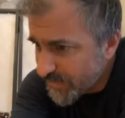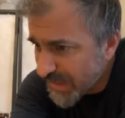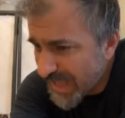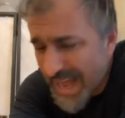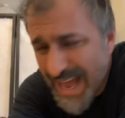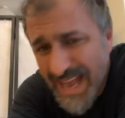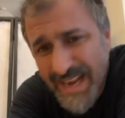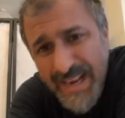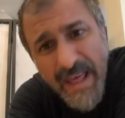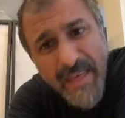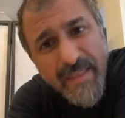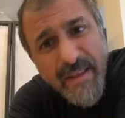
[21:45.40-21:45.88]

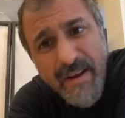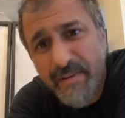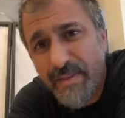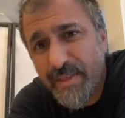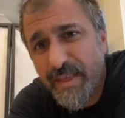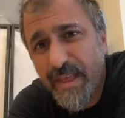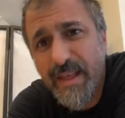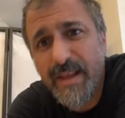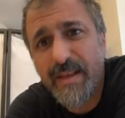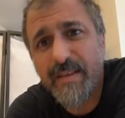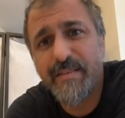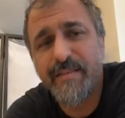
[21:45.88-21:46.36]
another
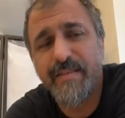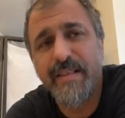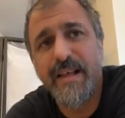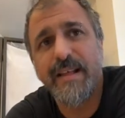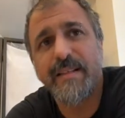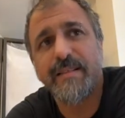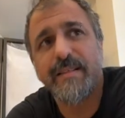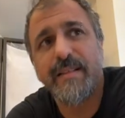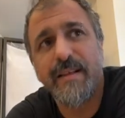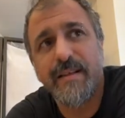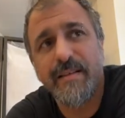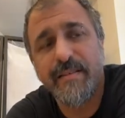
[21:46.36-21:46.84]
thing is
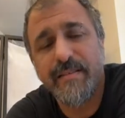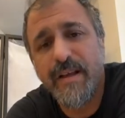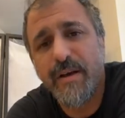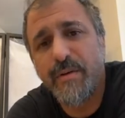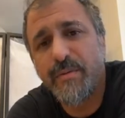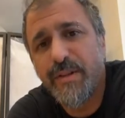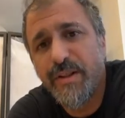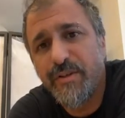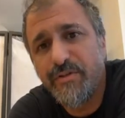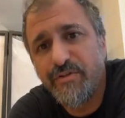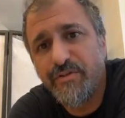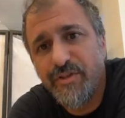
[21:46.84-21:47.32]
that
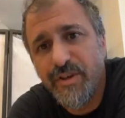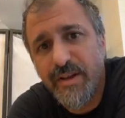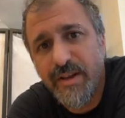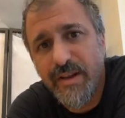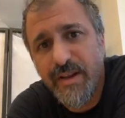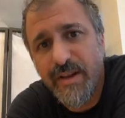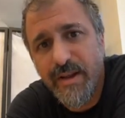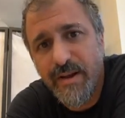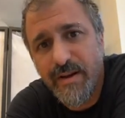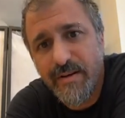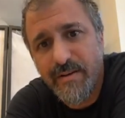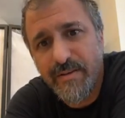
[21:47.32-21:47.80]
sound
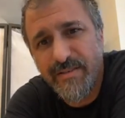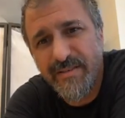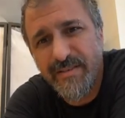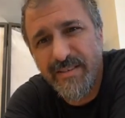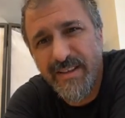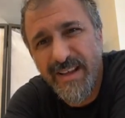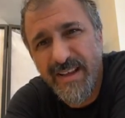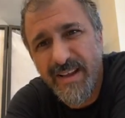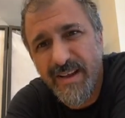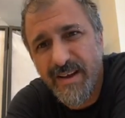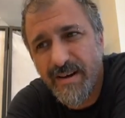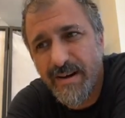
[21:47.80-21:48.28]
engineers
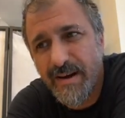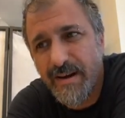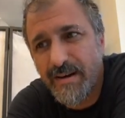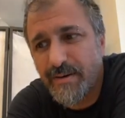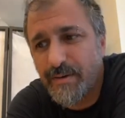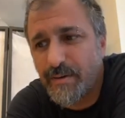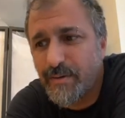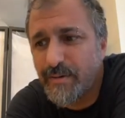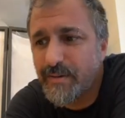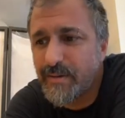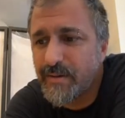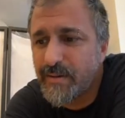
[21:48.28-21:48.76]
here are
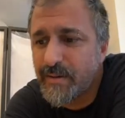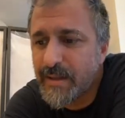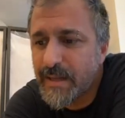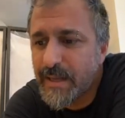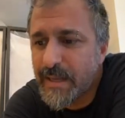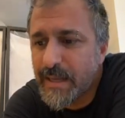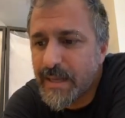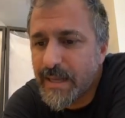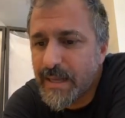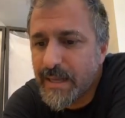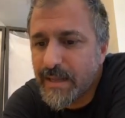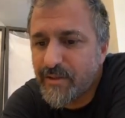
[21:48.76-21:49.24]
not
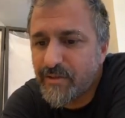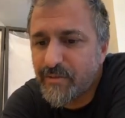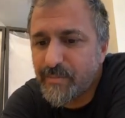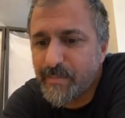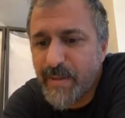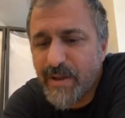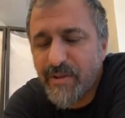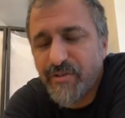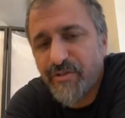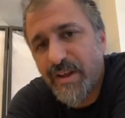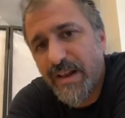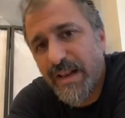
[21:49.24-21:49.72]

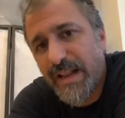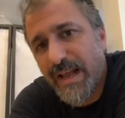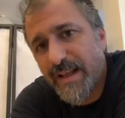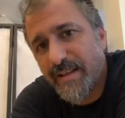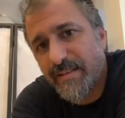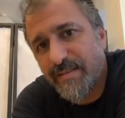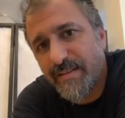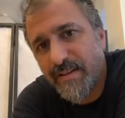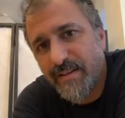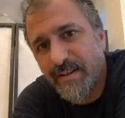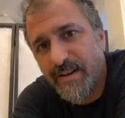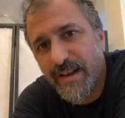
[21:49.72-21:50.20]

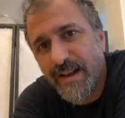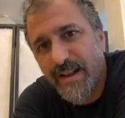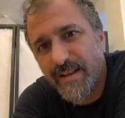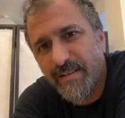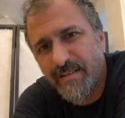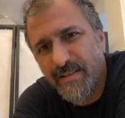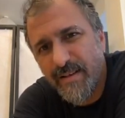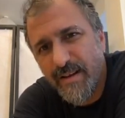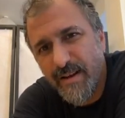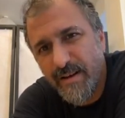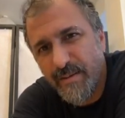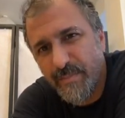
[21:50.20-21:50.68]
specialized in
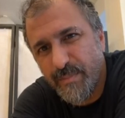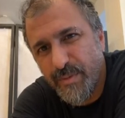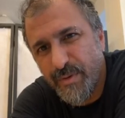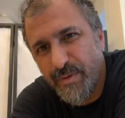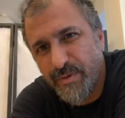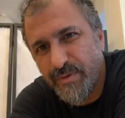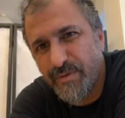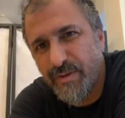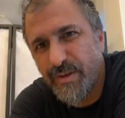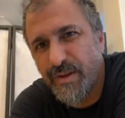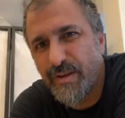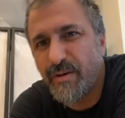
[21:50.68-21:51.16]
classical
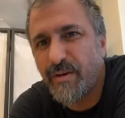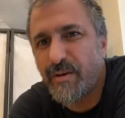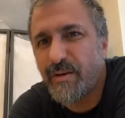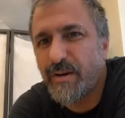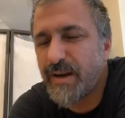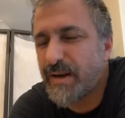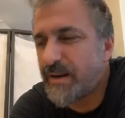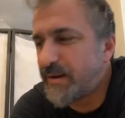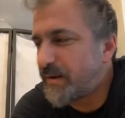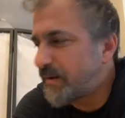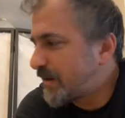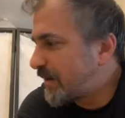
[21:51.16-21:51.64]
music or
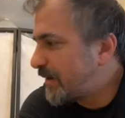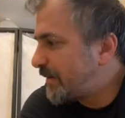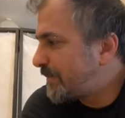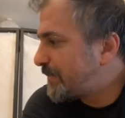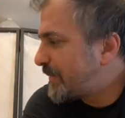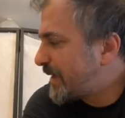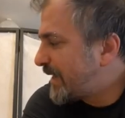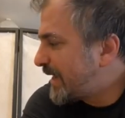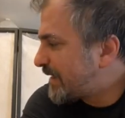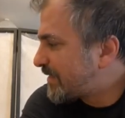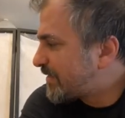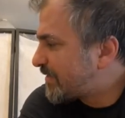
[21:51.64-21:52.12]
in,
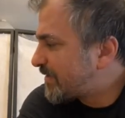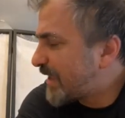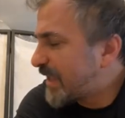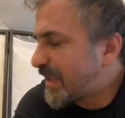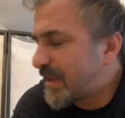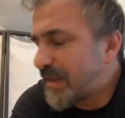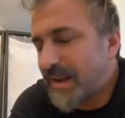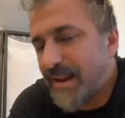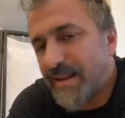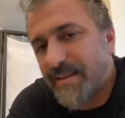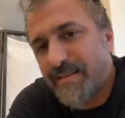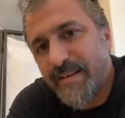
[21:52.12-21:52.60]
let's say,
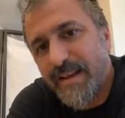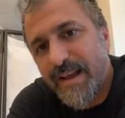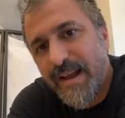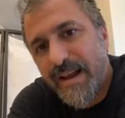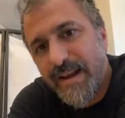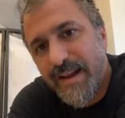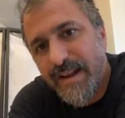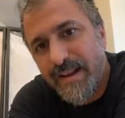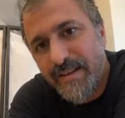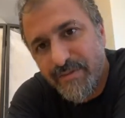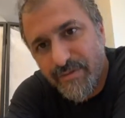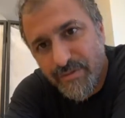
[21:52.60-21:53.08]
classical
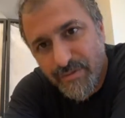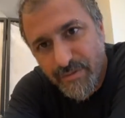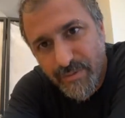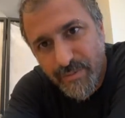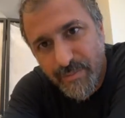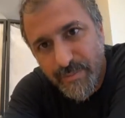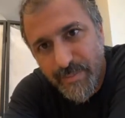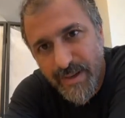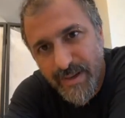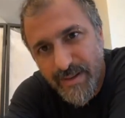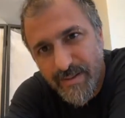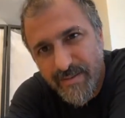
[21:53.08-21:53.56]

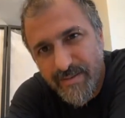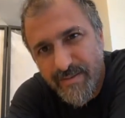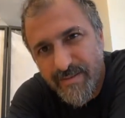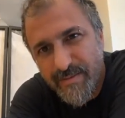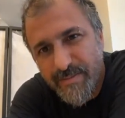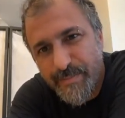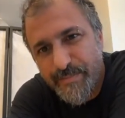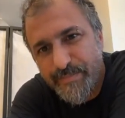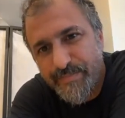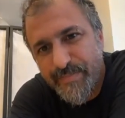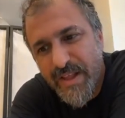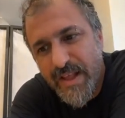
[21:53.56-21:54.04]
instruments.
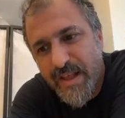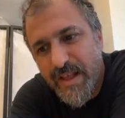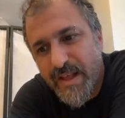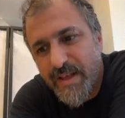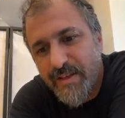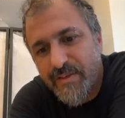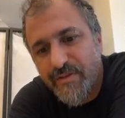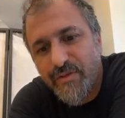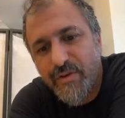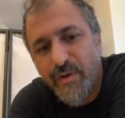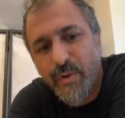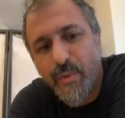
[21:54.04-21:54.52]

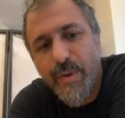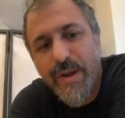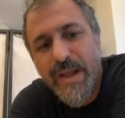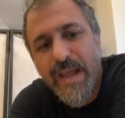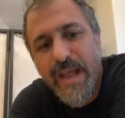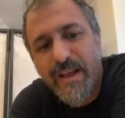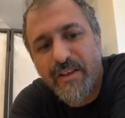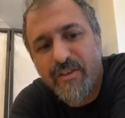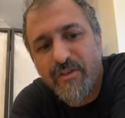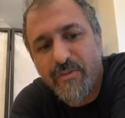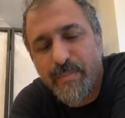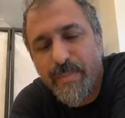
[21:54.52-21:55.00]
So we
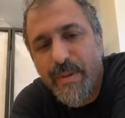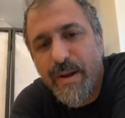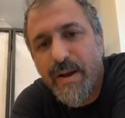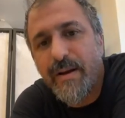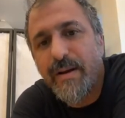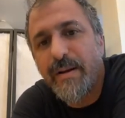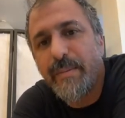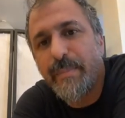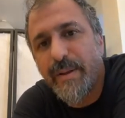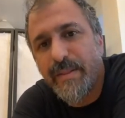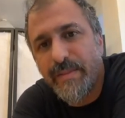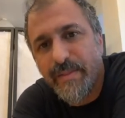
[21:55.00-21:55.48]

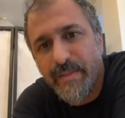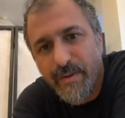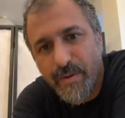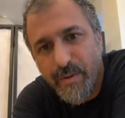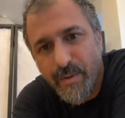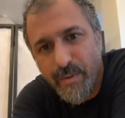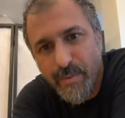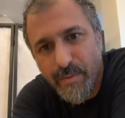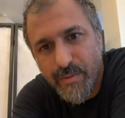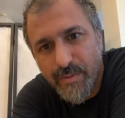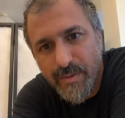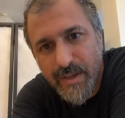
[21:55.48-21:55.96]
experiment the
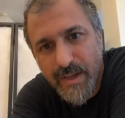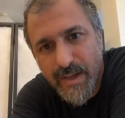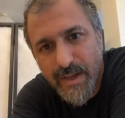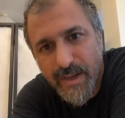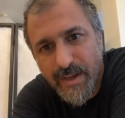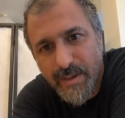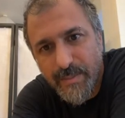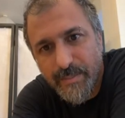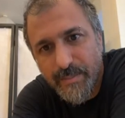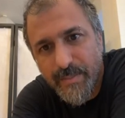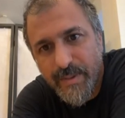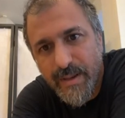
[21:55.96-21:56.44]
whole
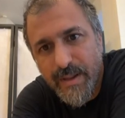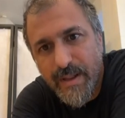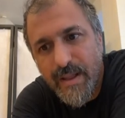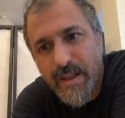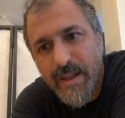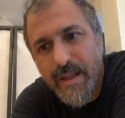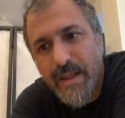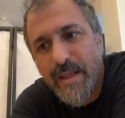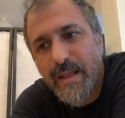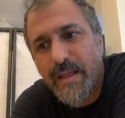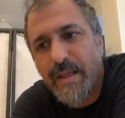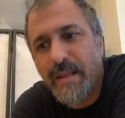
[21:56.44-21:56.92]
time.
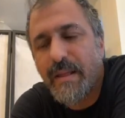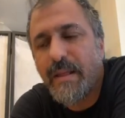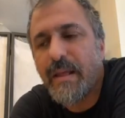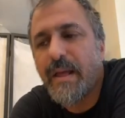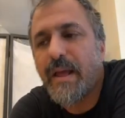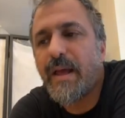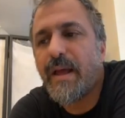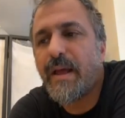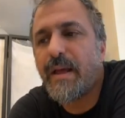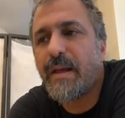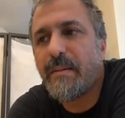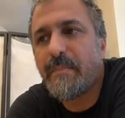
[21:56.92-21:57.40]

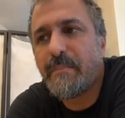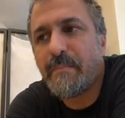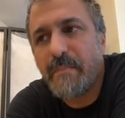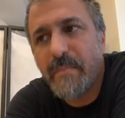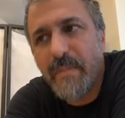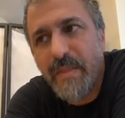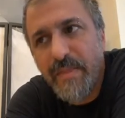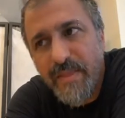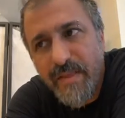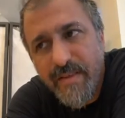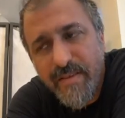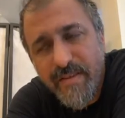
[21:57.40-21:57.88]

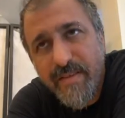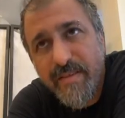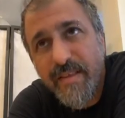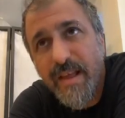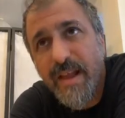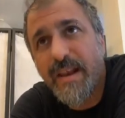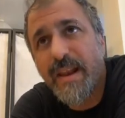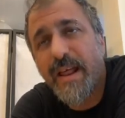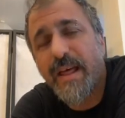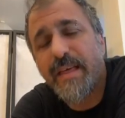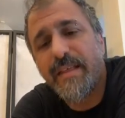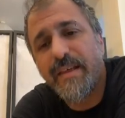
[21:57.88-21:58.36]
This is
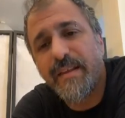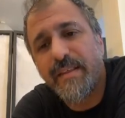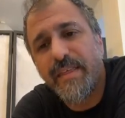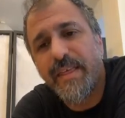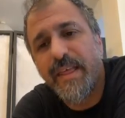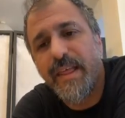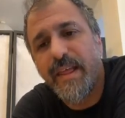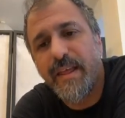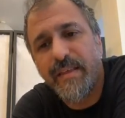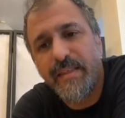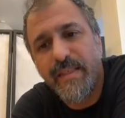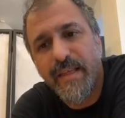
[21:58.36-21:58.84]
another
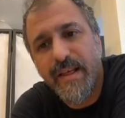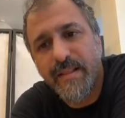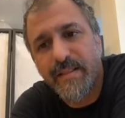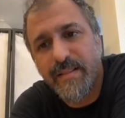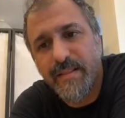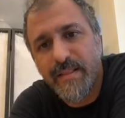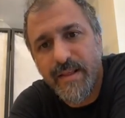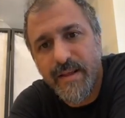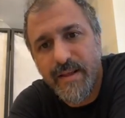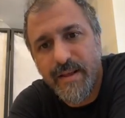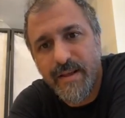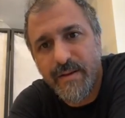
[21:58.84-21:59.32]
thing that
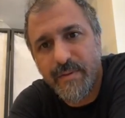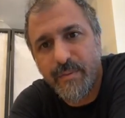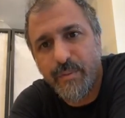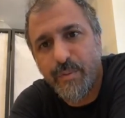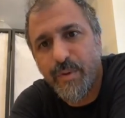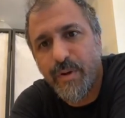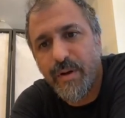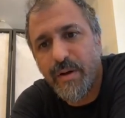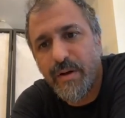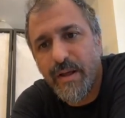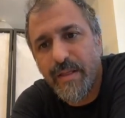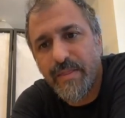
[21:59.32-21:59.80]

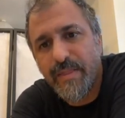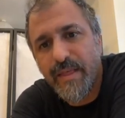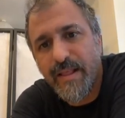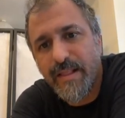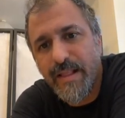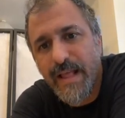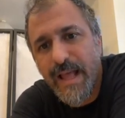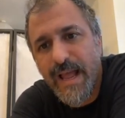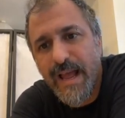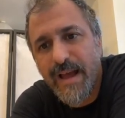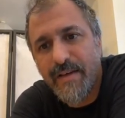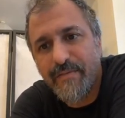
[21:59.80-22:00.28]

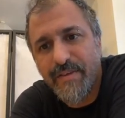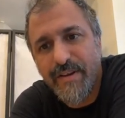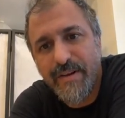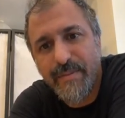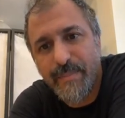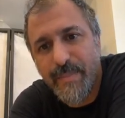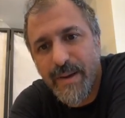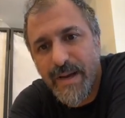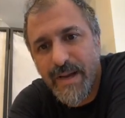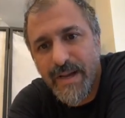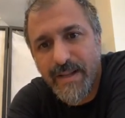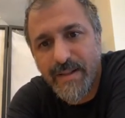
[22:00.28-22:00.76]
I have in
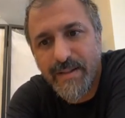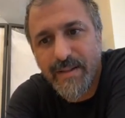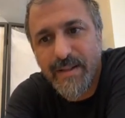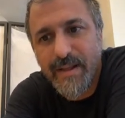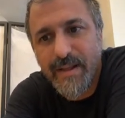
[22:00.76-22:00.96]
mind.